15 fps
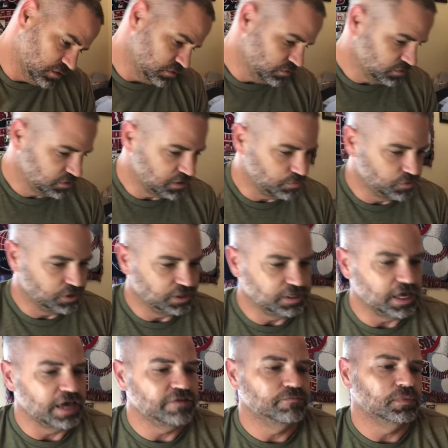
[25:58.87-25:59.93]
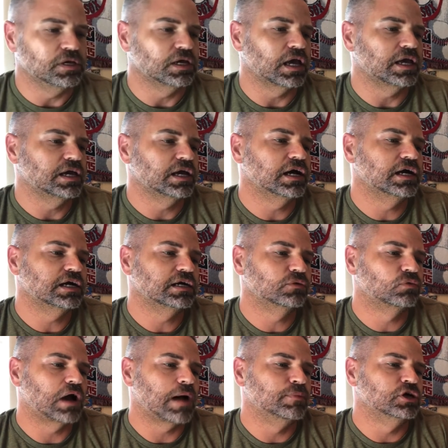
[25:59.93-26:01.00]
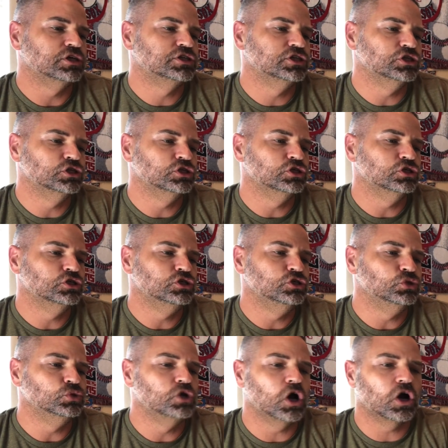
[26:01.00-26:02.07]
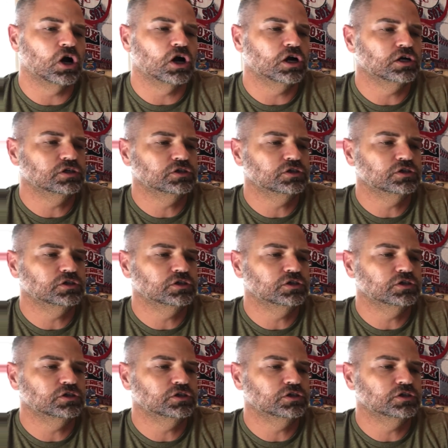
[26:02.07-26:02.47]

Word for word: Somebody gave me a uh, Robert Dugger,